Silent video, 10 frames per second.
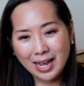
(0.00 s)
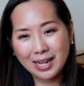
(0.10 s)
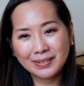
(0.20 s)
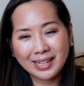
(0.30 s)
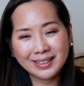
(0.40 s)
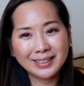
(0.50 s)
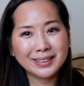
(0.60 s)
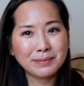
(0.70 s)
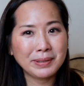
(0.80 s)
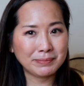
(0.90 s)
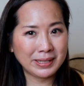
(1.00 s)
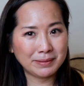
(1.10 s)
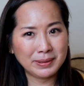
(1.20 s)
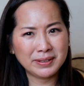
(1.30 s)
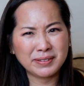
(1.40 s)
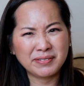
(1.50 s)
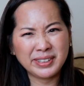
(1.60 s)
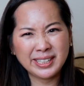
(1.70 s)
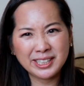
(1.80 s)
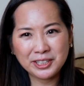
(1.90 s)
I mean, I think there might have been some
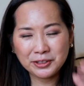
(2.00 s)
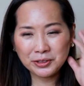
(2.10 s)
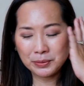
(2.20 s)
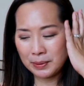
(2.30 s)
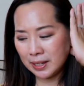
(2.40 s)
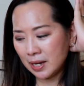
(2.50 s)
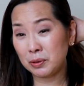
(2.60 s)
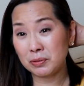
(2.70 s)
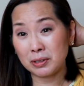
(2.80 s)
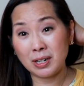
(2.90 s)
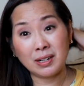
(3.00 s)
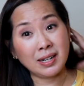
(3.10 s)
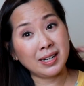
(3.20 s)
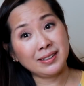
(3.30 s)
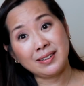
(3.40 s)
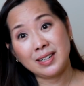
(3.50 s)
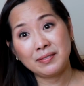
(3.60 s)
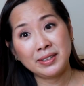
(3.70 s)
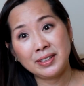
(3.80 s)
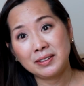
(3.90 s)
fit issues, but overall, I thought
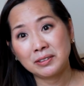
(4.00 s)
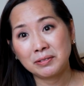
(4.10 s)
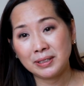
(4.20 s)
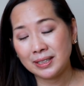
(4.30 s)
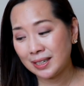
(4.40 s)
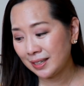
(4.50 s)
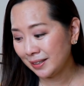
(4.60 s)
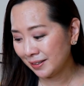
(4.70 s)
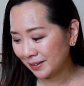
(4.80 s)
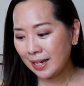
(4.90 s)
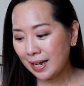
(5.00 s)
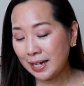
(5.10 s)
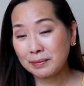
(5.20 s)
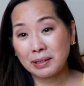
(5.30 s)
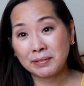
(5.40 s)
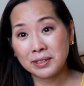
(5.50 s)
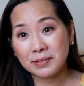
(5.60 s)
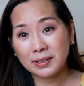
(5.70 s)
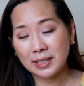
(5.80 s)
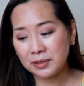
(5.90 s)
everything looked really nice. Anyway, first of
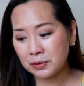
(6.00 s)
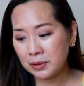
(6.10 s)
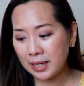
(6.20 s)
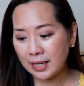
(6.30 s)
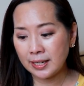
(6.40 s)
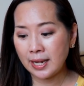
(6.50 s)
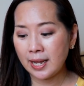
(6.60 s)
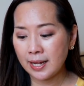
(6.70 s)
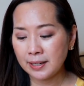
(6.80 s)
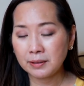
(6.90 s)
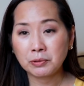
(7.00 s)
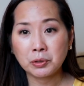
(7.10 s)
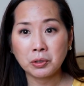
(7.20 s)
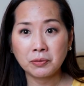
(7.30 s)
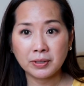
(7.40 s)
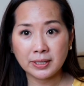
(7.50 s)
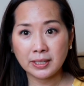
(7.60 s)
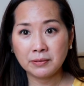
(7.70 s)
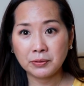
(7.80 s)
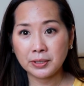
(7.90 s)
all, let's go ahead and we'll go over the
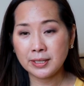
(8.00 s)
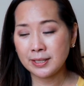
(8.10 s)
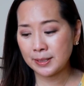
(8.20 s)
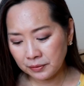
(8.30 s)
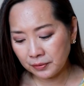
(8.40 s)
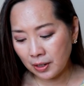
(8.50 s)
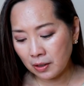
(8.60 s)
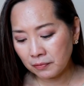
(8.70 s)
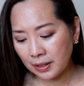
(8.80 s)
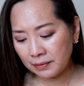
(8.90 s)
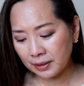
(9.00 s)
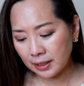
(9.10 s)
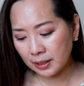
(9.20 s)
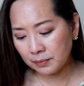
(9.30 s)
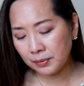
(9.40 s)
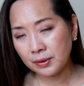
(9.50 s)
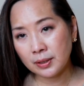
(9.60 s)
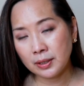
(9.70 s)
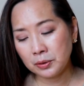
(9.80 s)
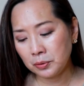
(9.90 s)
invoice. So for all 5 items,
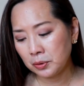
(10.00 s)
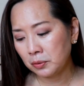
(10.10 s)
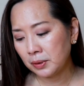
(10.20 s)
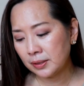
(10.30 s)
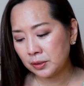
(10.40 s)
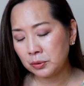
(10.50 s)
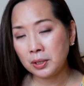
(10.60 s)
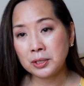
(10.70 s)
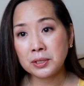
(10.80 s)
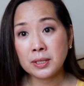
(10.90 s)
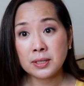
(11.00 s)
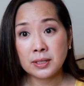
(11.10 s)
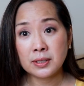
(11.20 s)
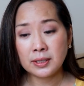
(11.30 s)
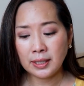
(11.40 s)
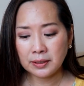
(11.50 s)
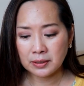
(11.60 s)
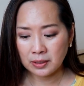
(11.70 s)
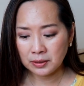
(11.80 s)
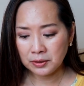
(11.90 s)
the total was
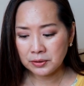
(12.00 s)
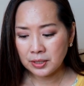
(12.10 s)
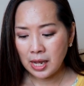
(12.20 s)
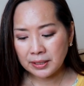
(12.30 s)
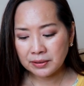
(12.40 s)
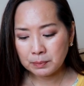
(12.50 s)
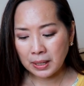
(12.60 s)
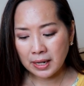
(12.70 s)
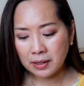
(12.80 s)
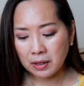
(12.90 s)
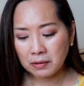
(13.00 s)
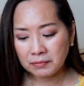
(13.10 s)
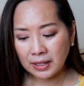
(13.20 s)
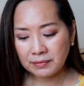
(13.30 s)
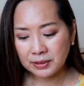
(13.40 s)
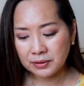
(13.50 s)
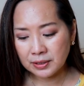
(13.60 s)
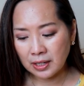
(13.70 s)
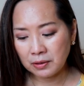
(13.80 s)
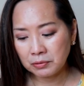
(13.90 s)
$268, less the buy all 5
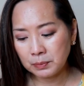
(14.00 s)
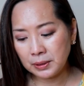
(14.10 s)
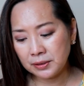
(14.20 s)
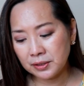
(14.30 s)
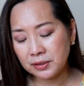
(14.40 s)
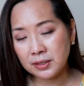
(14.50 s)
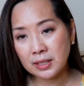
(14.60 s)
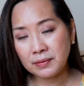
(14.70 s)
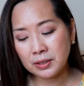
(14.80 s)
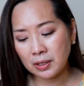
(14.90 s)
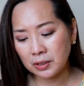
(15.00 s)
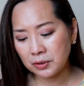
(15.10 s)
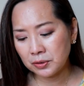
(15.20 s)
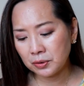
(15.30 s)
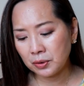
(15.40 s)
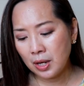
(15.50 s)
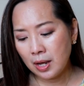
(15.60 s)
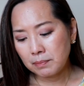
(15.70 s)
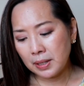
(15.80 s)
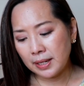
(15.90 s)
discount would be $67. So
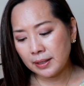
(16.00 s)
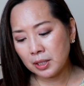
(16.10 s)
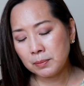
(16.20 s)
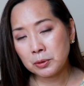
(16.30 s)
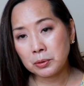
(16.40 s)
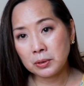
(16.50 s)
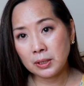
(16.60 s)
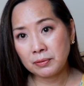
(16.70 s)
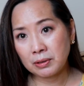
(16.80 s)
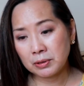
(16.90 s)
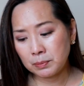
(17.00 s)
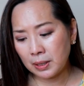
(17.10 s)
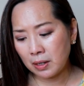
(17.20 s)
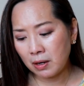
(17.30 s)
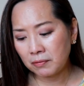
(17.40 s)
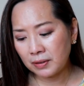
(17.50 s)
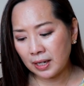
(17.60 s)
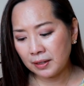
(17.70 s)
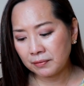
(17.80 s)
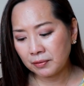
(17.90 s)
my subtotal, if I were to buy all
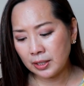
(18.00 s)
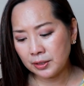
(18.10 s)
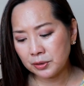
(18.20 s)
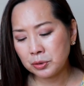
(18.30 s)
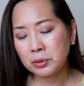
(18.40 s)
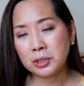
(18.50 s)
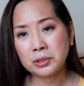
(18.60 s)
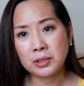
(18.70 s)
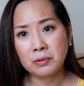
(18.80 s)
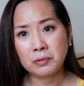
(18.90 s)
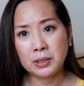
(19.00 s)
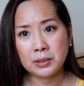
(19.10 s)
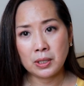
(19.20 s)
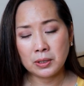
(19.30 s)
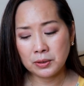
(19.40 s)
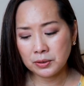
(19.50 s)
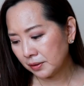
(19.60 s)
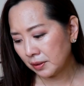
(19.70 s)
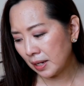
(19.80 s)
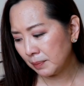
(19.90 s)
5, is $201.
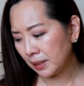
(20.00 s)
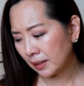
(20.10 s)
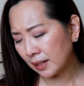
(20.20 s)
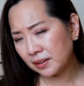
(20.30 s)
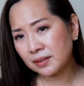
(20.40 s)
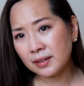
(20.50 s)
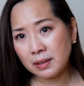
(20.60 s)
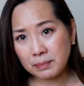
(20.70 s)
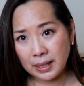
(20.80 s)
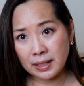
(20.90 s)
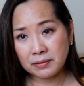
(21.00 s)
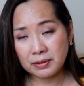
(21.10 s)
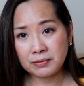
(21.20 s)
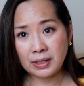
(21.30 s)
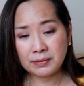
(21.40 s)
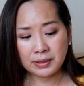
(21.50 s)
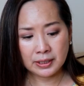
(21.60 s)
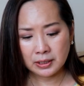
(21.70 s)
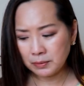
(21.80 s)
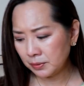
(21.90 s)
So I mean, that's not bad for 5
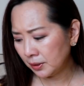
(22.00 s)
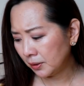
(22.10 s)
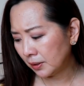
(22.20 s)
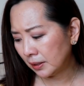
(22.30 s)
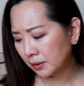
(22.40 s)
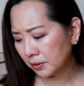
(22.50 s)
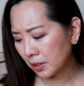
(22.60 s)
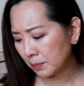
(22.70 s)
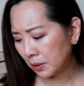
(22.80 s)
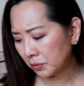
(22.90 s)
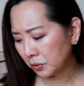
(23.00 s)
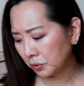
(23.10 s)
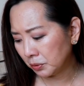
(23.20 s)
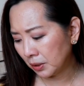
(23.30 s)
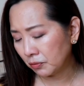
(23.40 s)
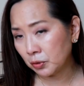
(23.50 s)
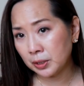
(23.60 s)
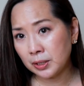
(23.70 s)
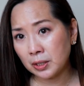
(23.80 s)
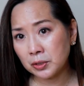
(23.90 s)
items. You know, that does come out to what,
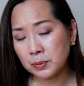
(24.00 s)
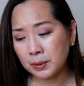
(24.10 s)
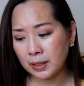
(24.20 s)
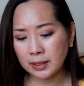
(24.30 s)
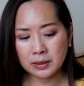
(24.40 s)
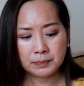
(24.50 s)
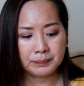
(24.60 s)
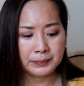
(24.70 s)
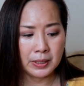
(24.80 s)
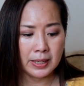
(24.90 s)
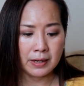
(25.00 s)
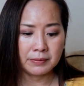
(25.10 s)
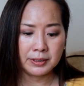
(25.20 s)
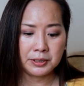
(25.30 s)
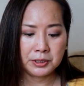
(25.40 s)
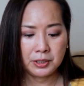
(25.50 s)
$40 per item on average.